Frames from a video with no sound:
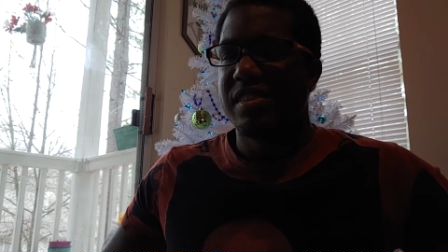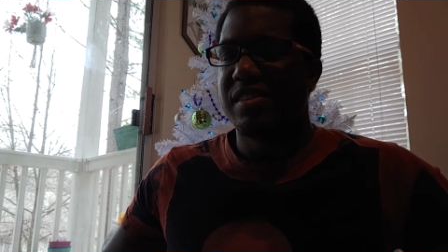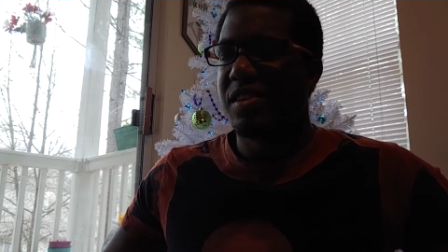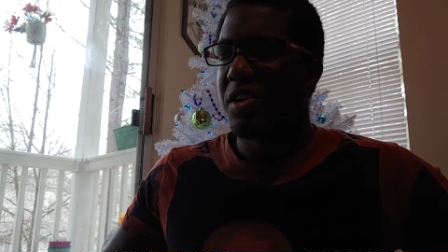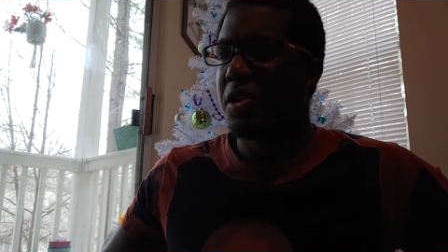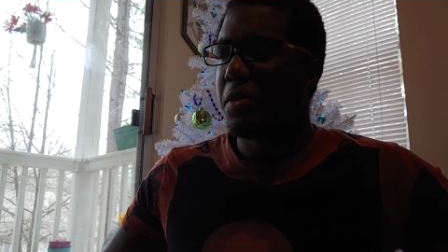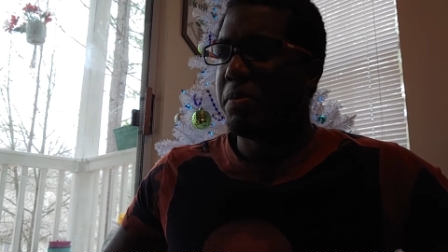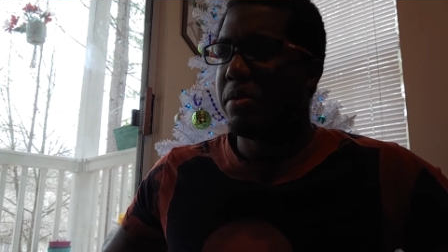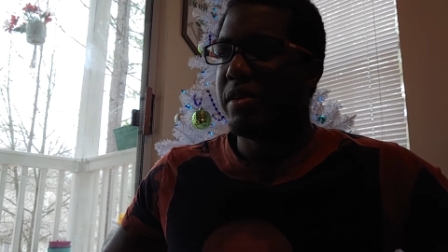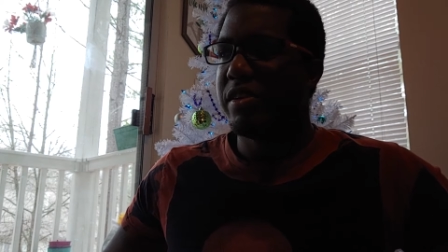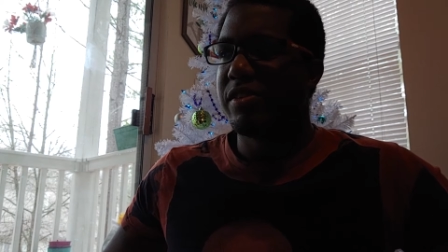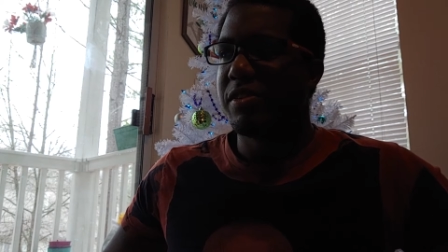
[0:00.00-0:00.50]

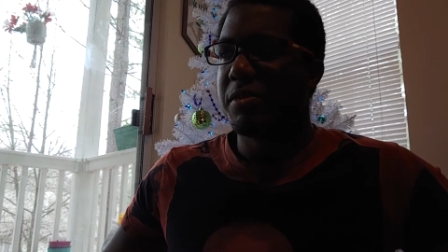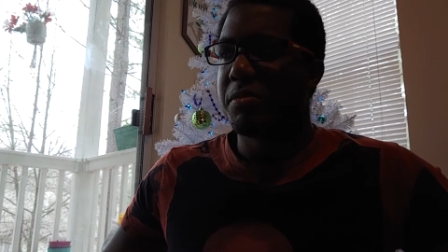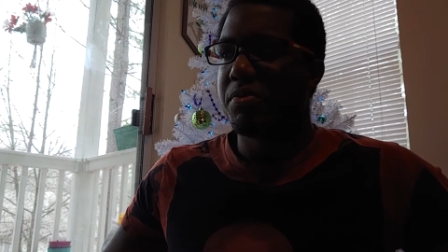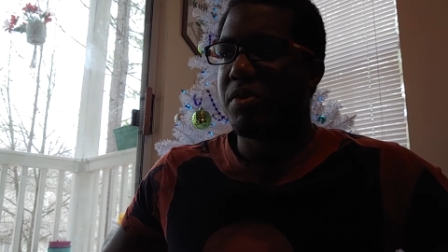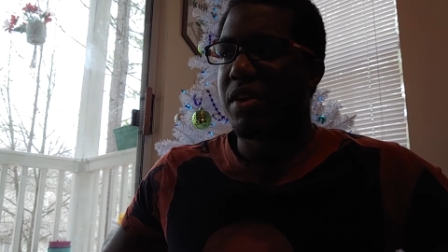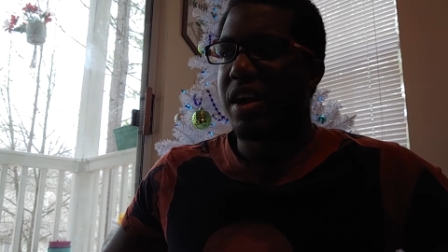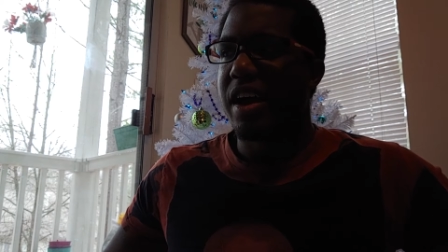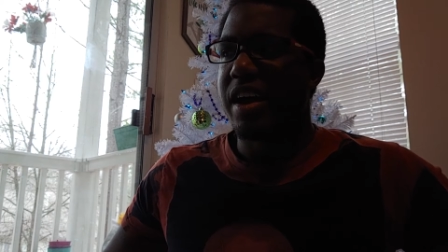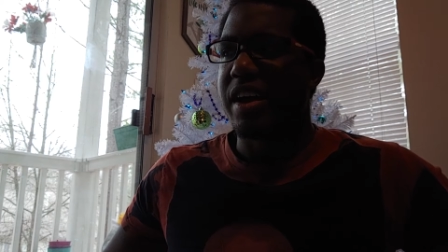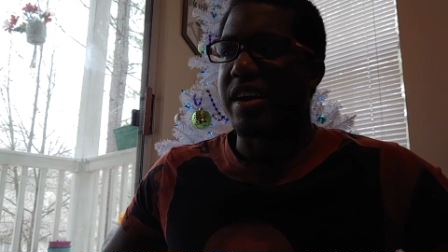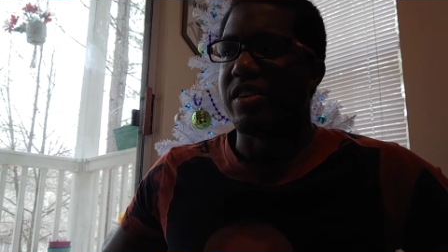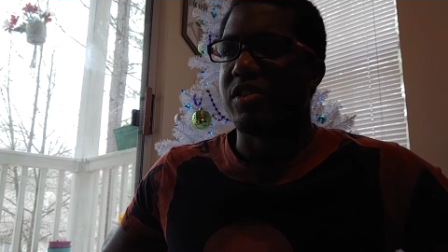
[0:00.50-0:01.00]
don't be
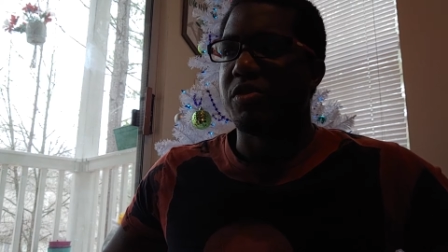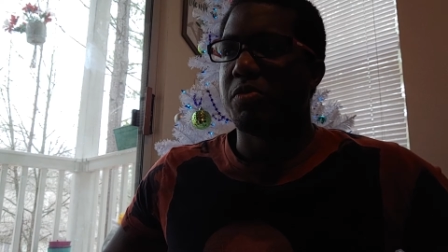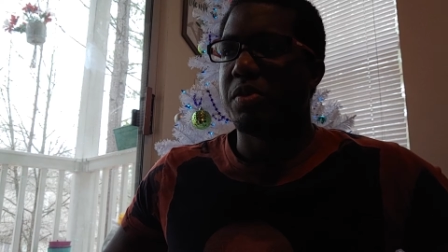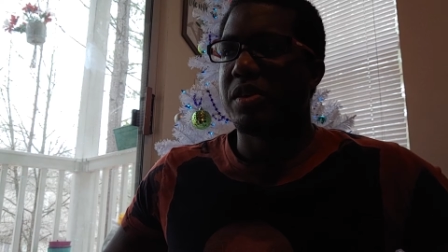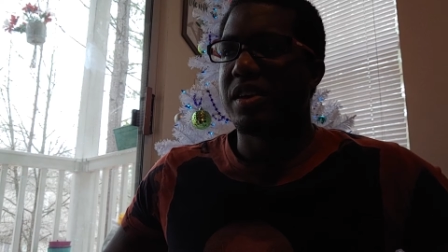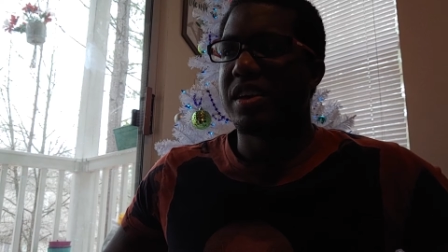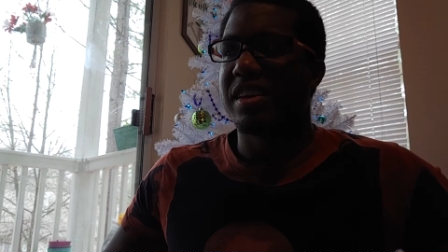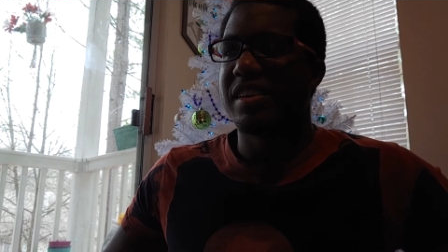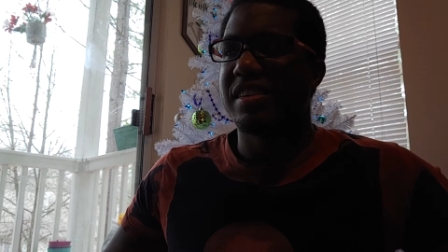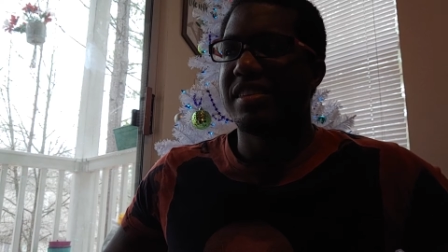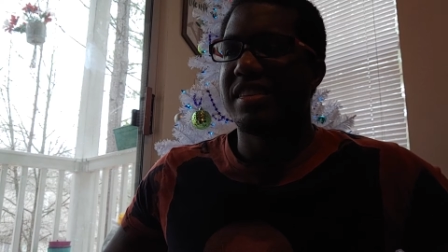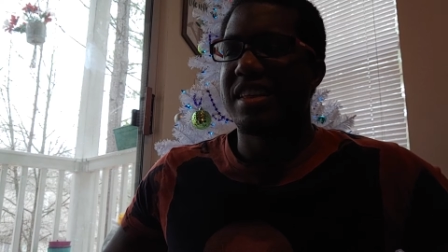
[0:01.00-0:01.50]
surprised,
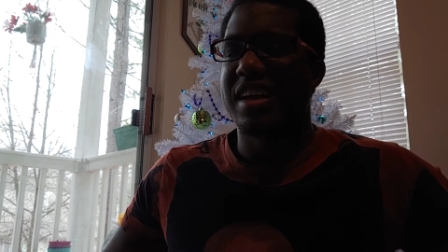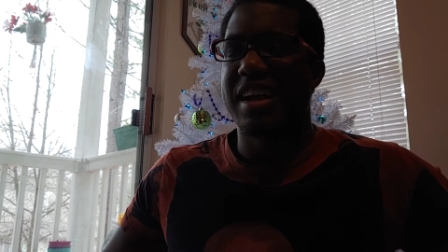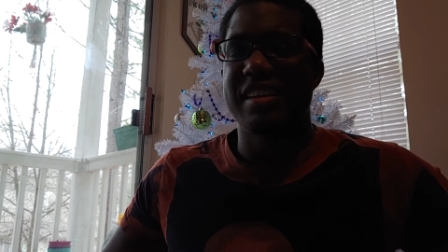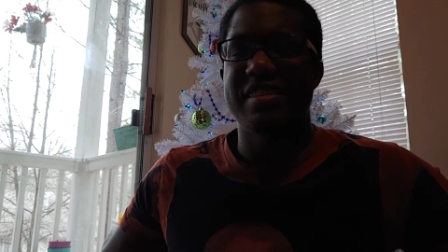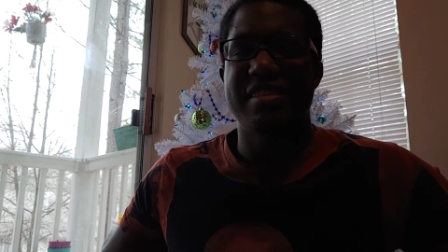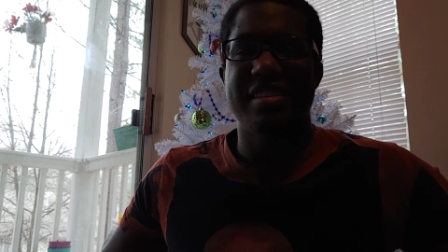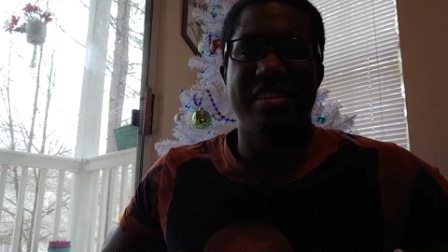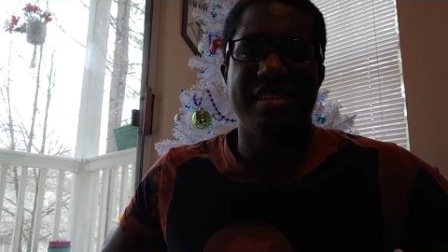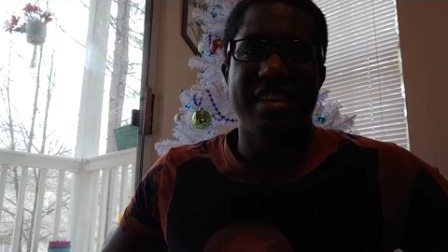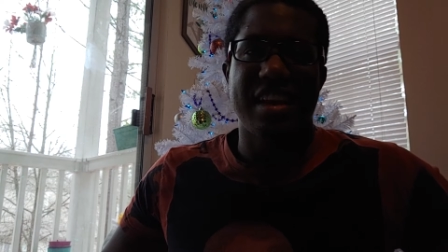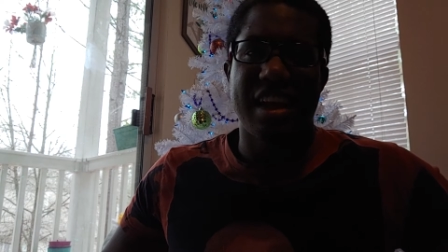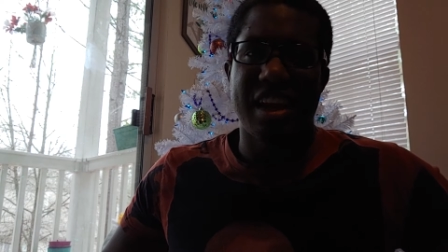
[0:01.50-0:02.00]
because
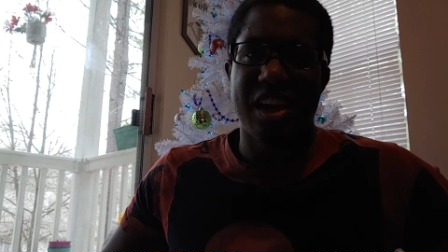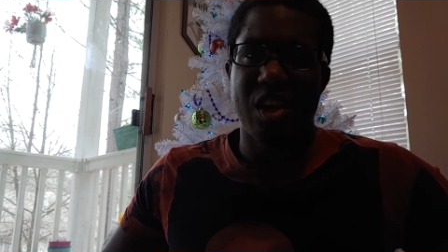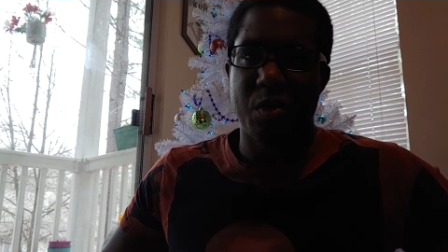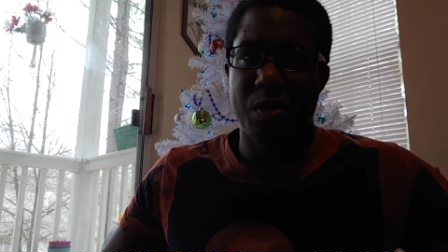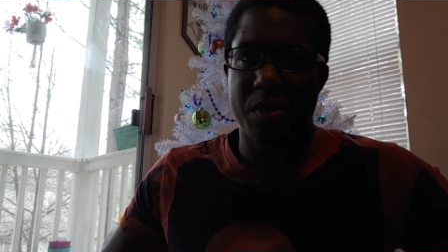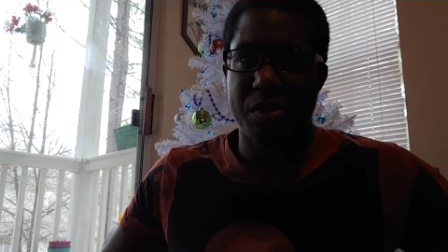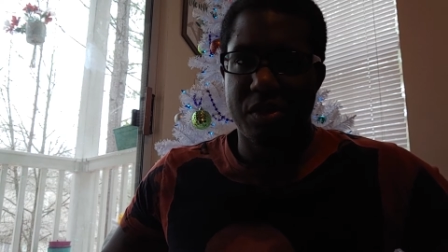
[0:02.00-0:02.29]
that's exactly